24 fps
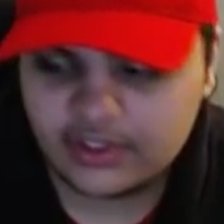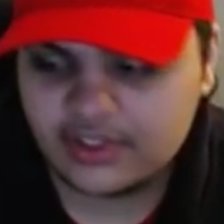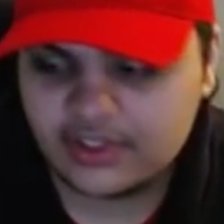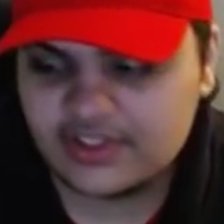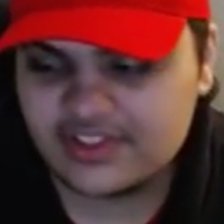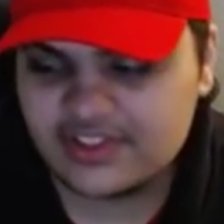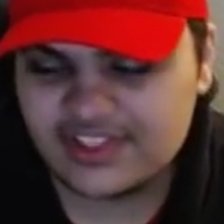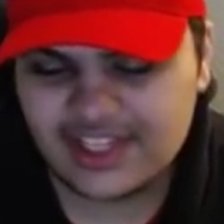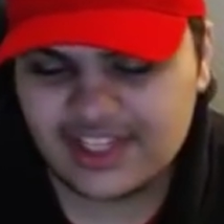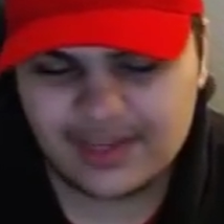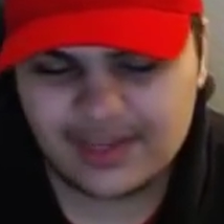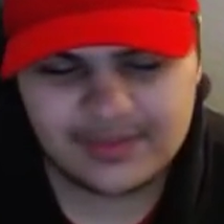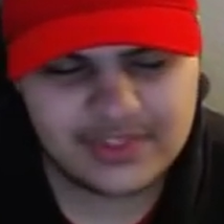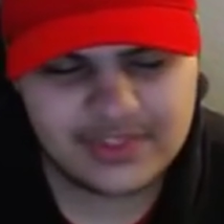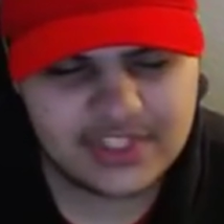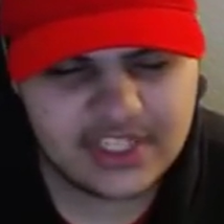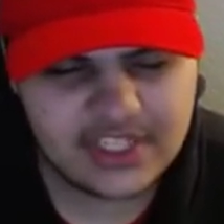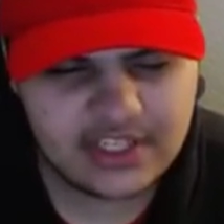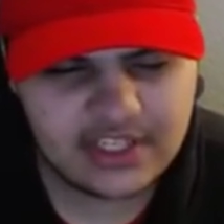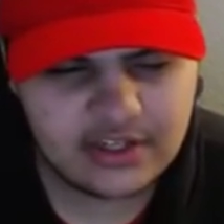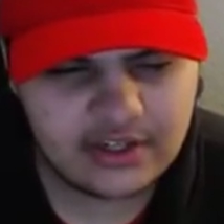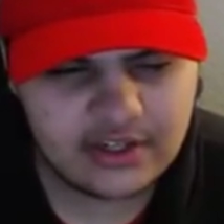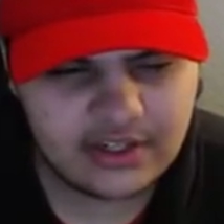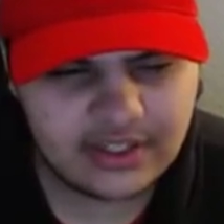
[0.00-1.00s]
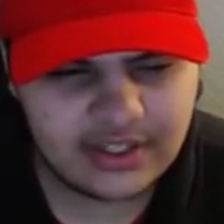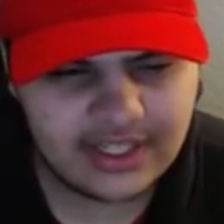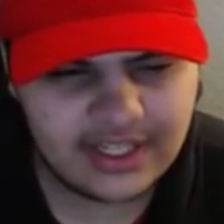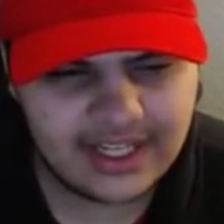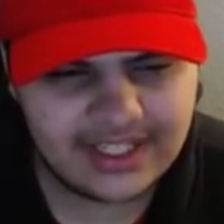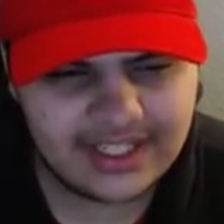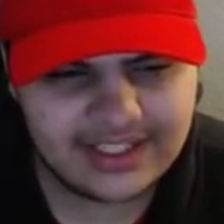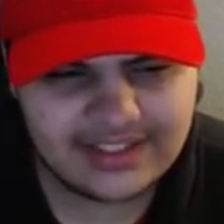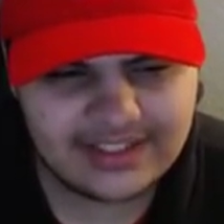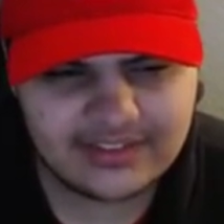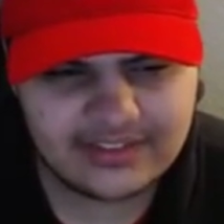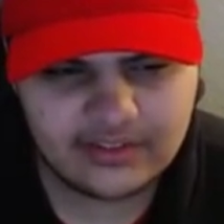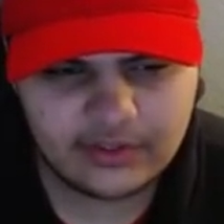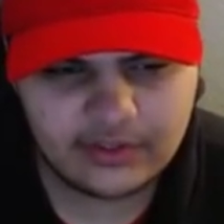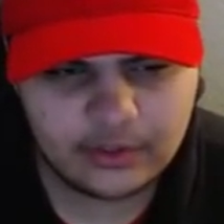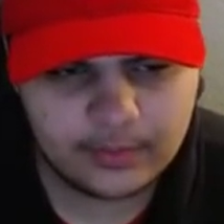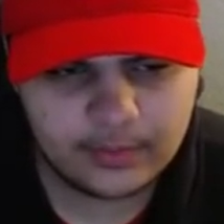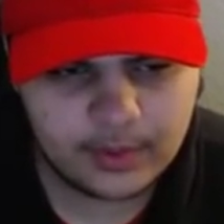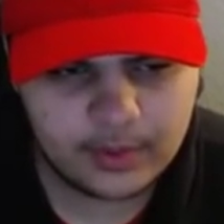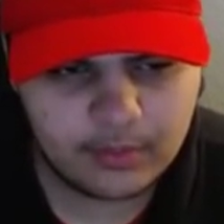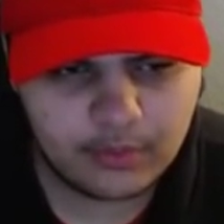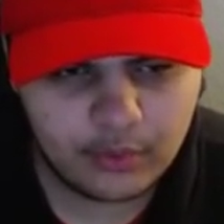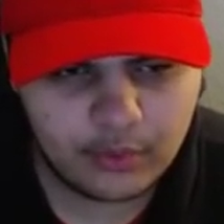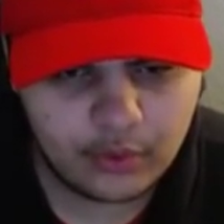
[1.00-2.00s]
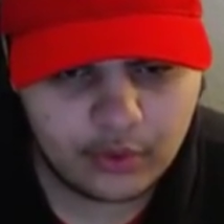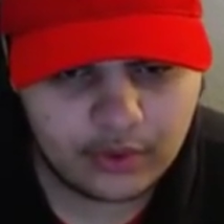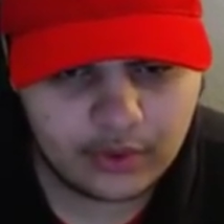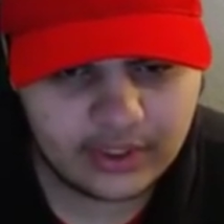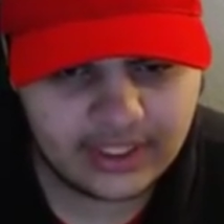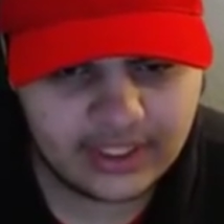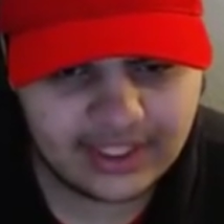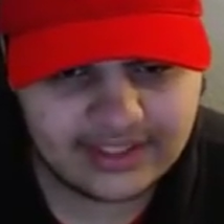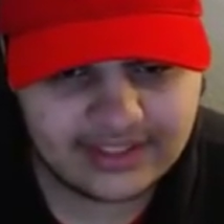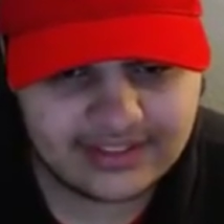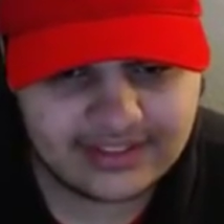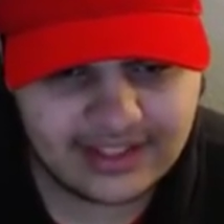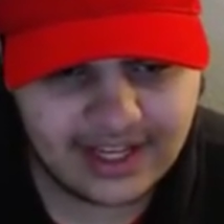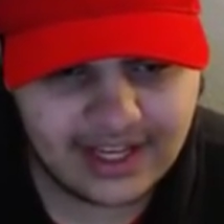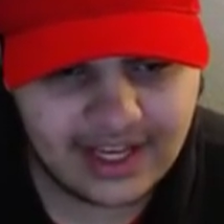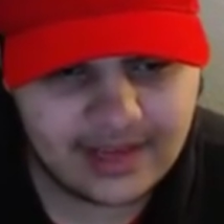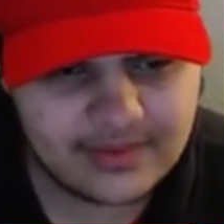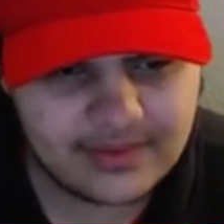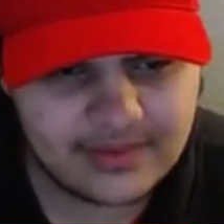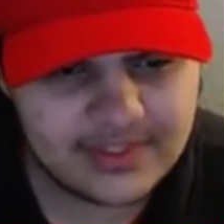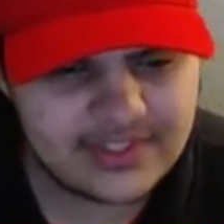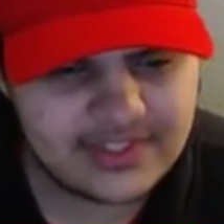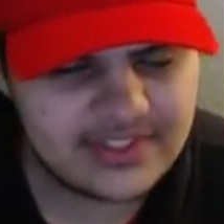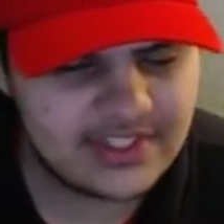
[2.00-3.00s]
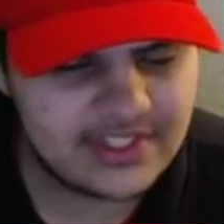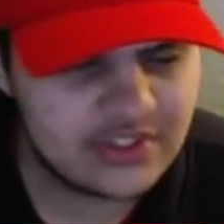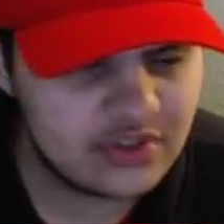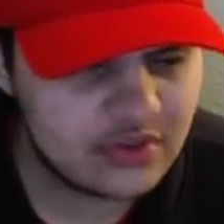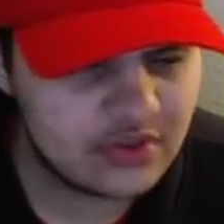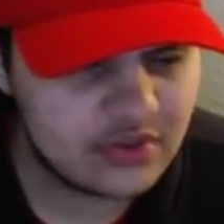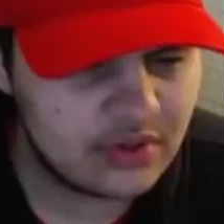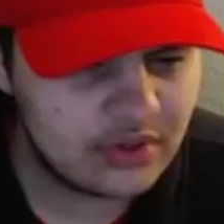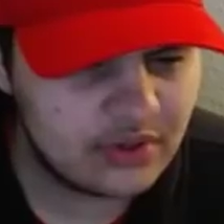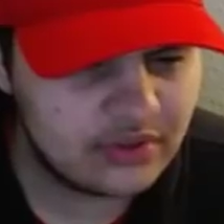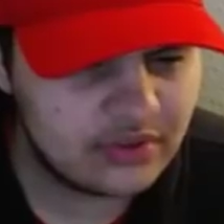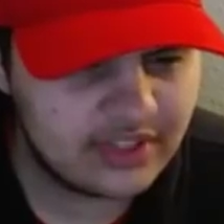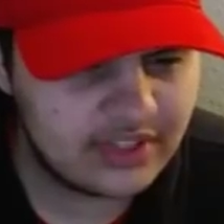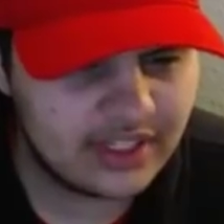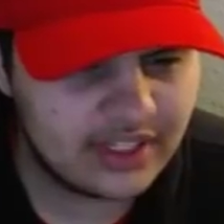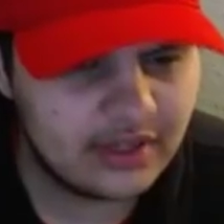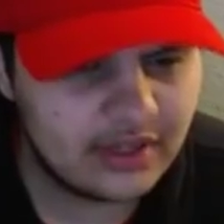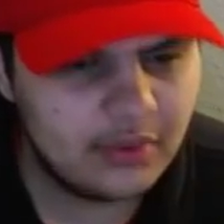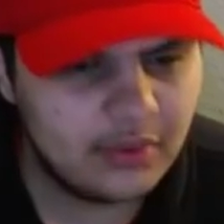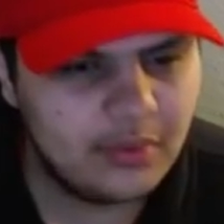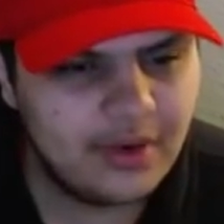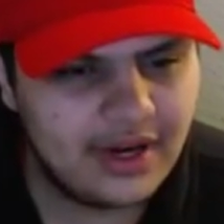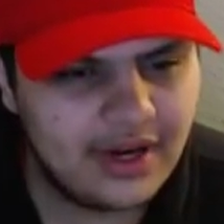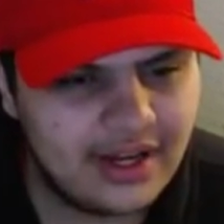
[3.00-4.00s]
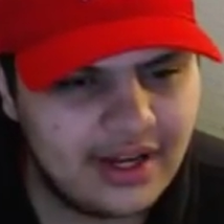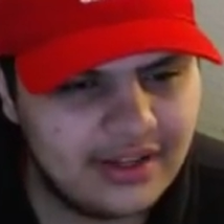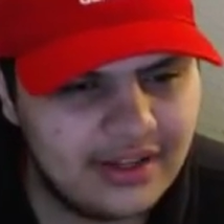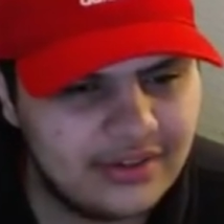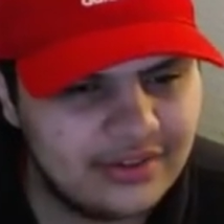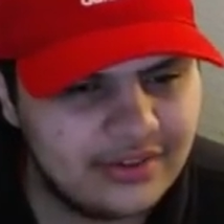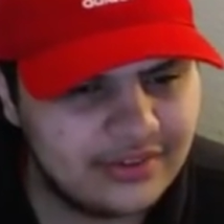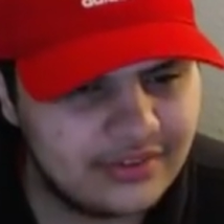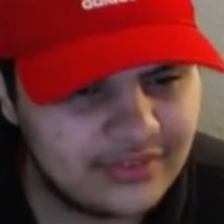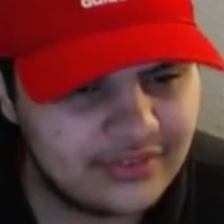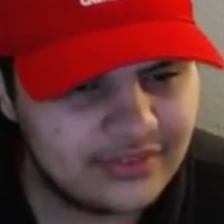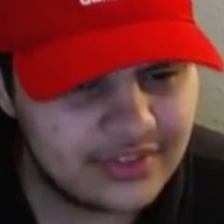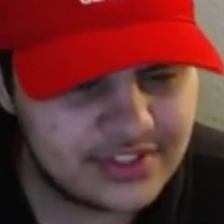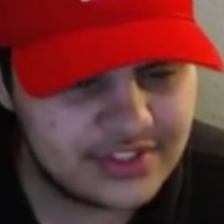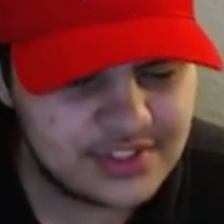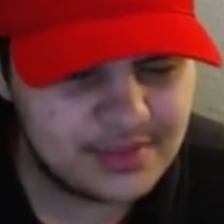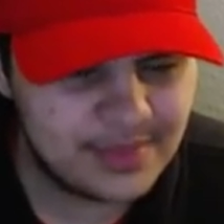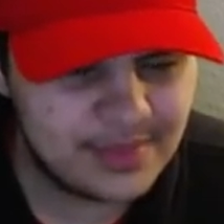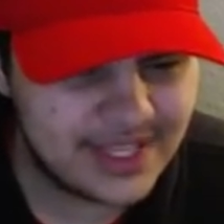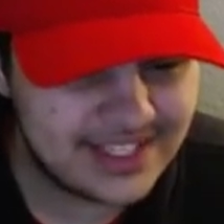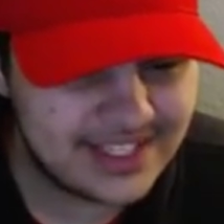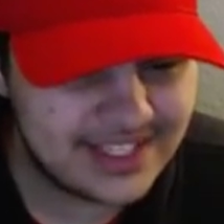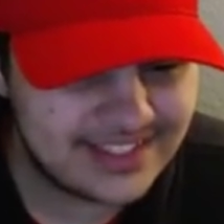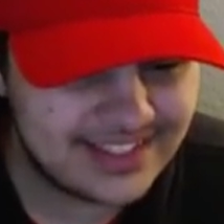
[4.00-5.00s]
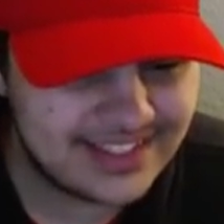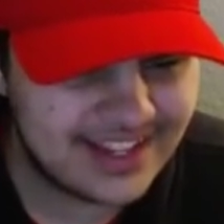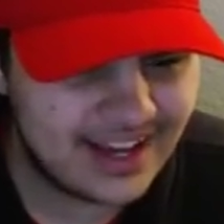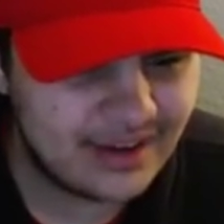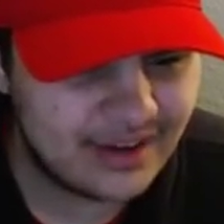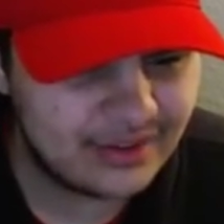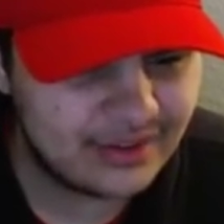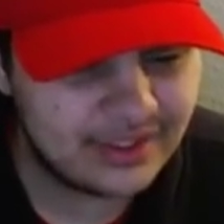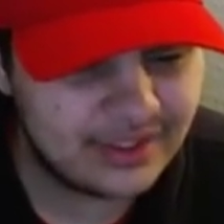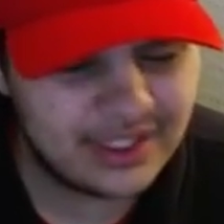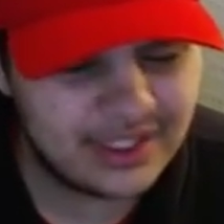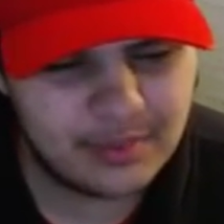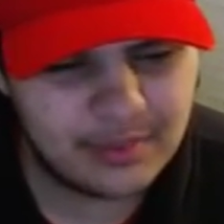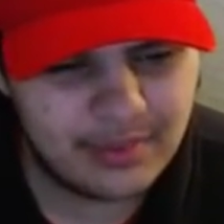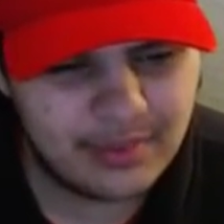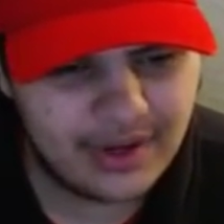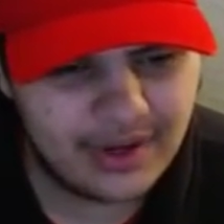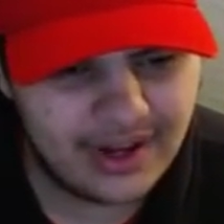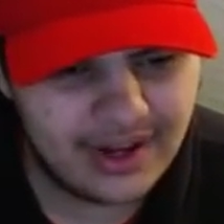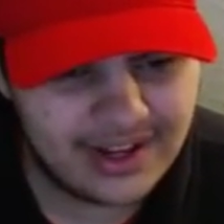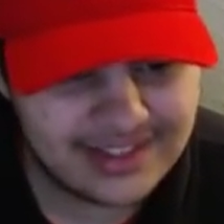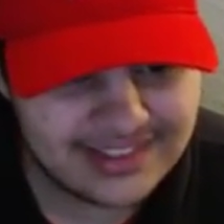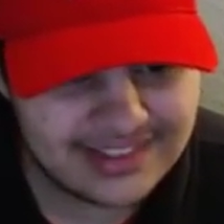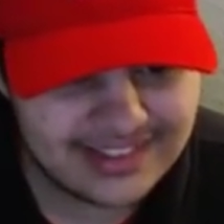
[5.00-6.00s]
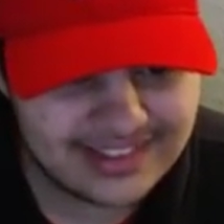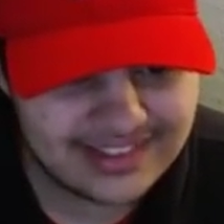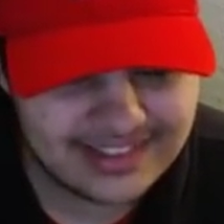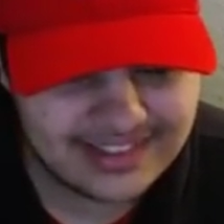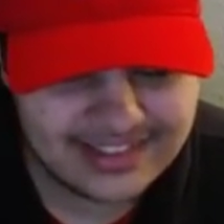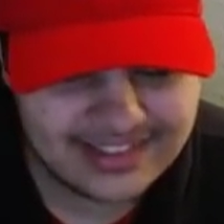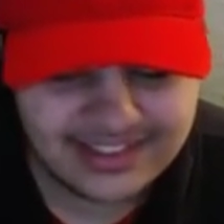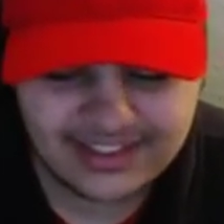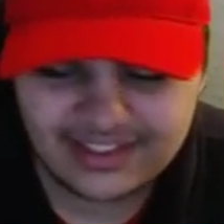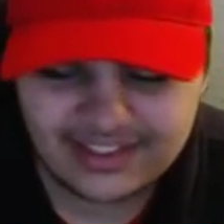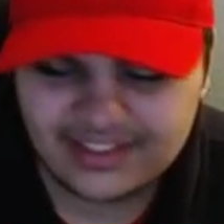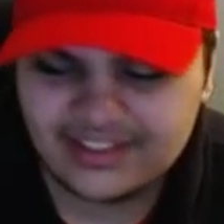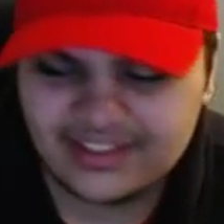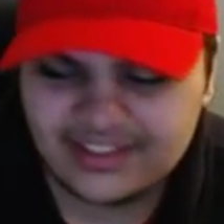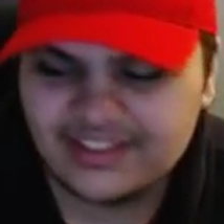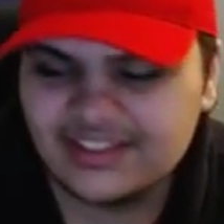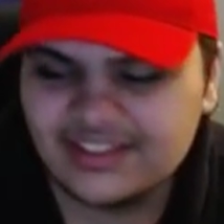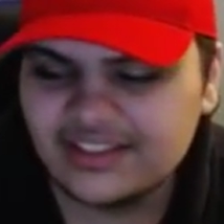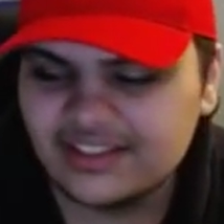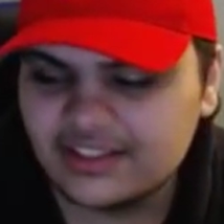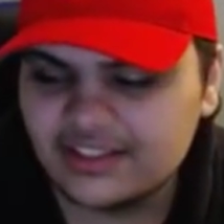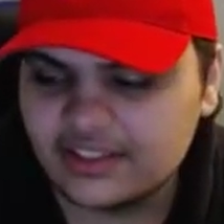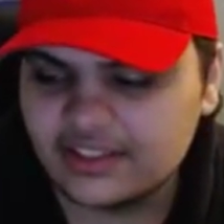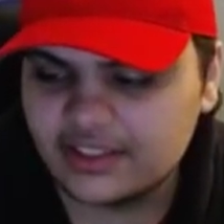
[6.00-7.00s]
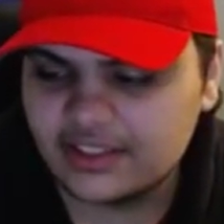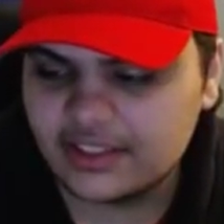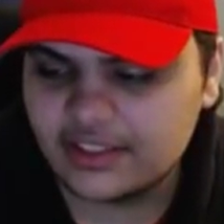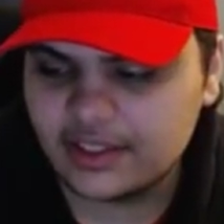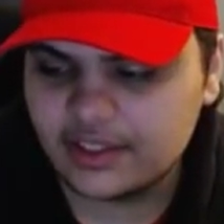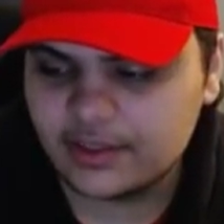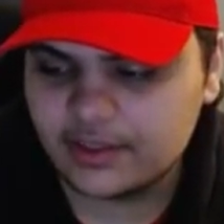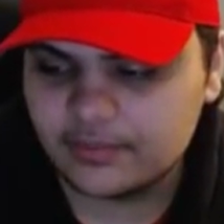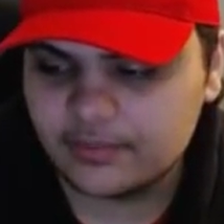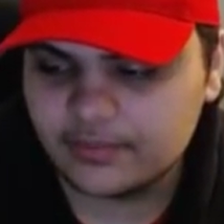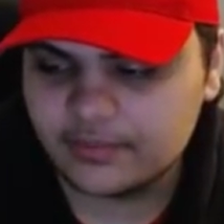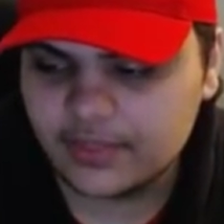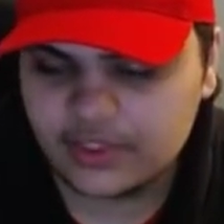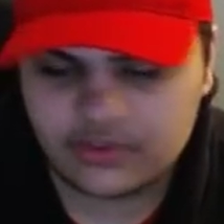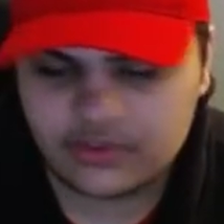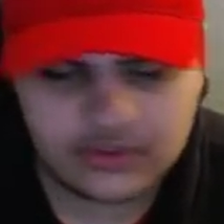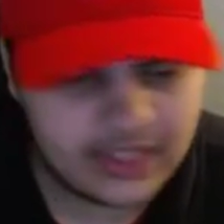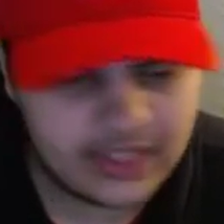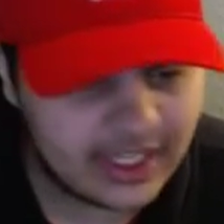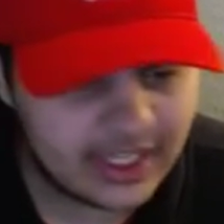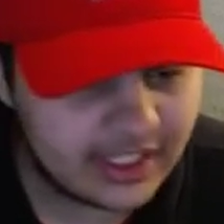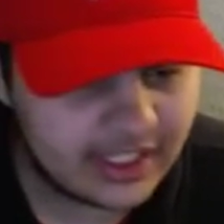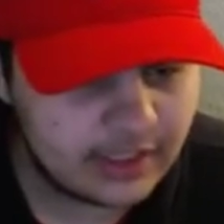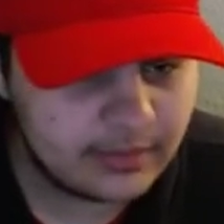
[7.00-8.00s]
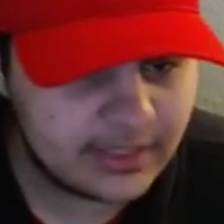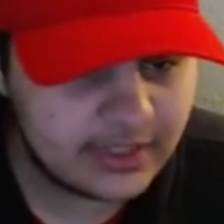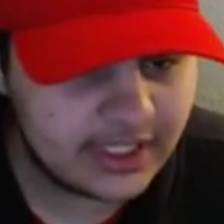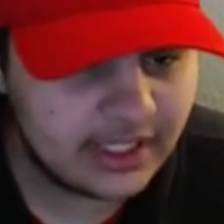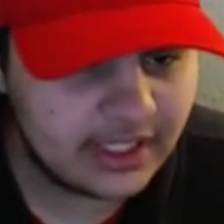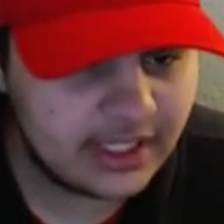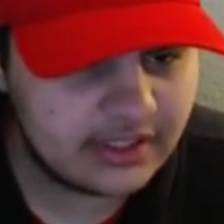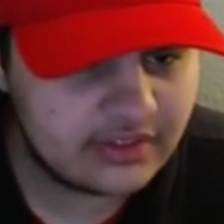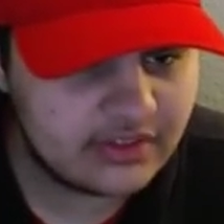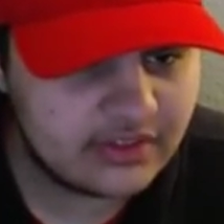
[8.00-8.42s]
Sam Seder kind of gets a little bit boring at times. His intros take a while. They're very spaced out, a lot of pauses. And so that can be kind of